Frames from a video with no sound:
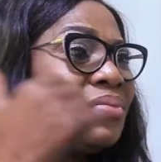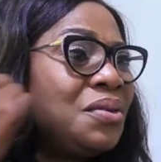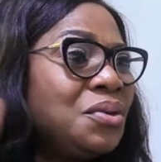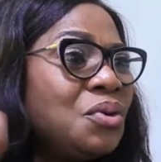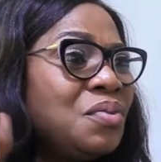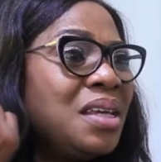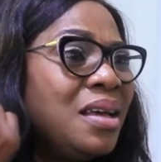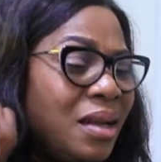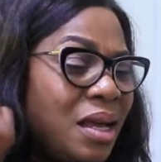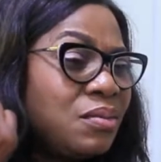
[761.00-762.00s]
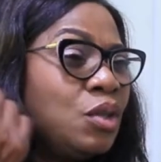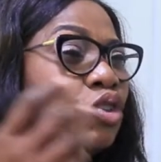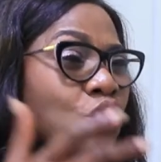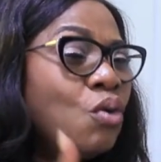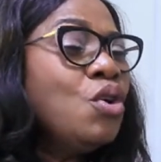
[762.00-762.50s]
thing you told me last month. Do
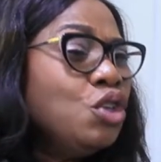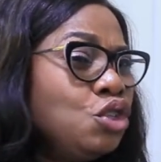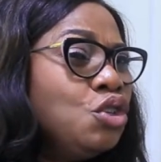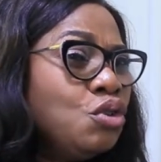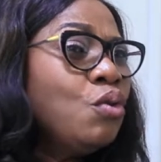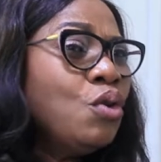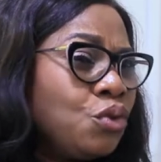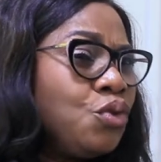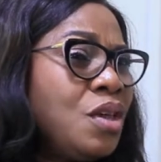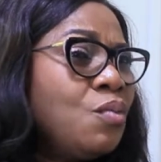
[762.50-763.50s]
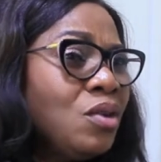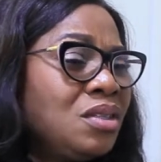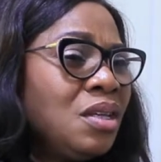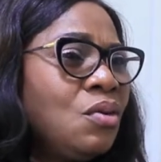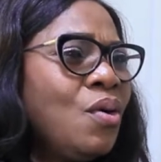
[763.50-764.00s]
you know 3
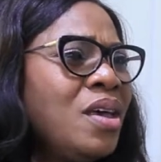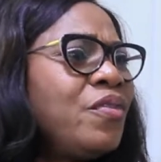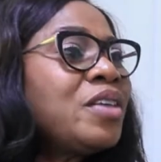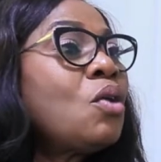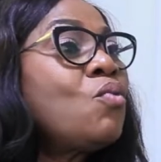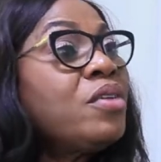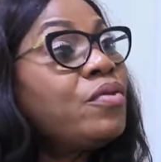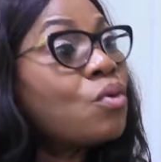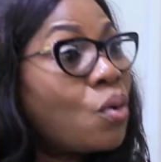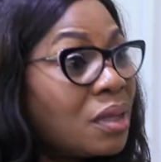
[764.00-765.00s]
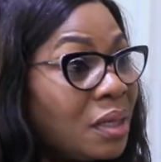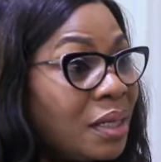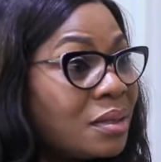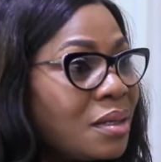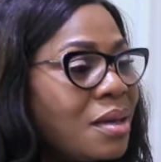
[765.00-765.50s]
months ago, in fact, some will even quote the
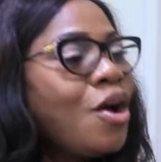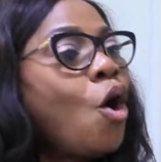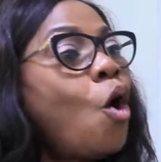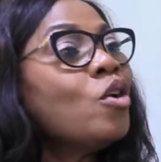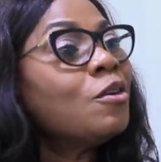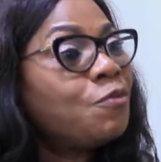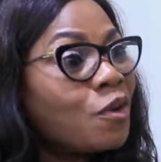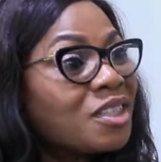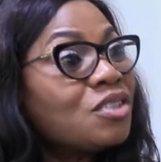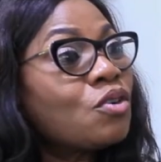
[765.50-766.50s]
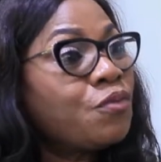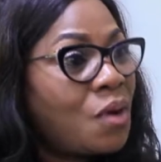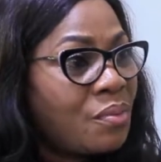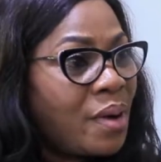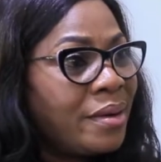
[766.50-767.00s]
date, on the 14th of
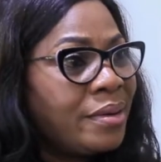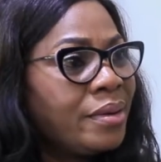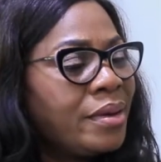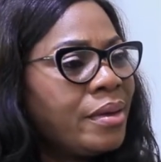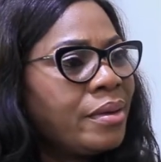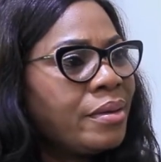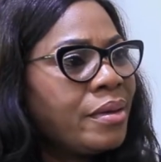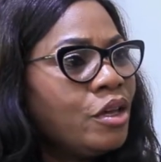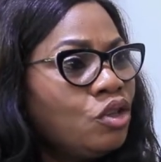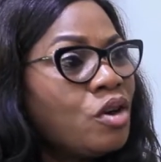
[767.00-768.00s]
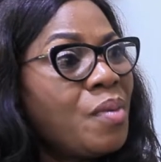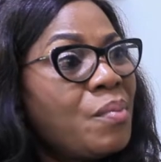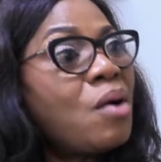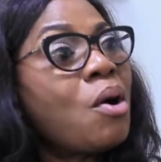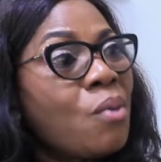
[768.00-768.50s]
February, you
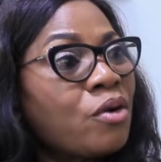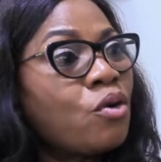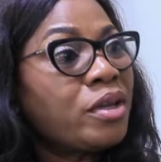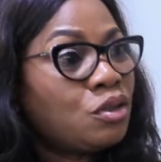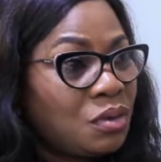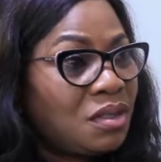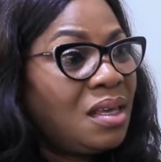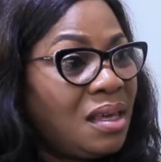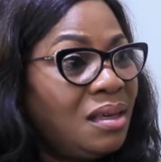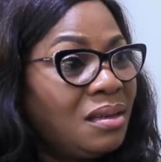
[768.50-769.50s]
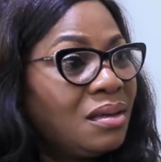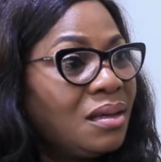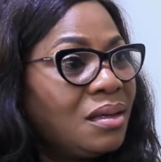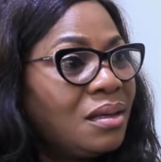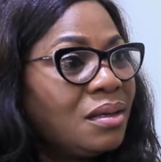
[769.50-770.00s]
remember when we're going to see
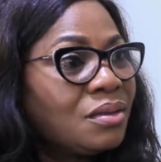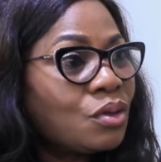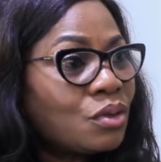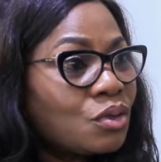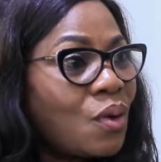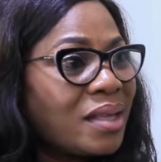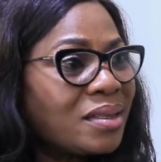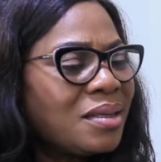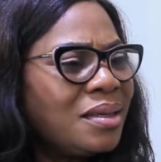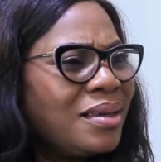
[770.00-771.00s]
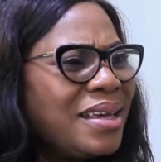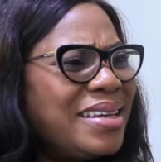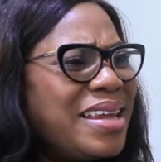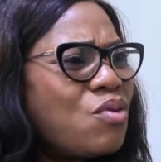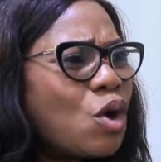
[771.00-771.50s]
so auntie?
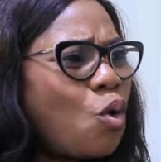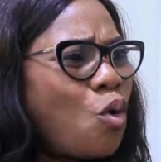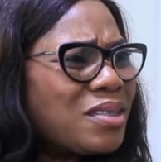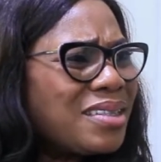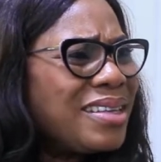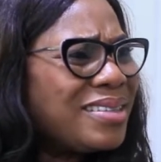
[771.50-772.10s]
They will quote the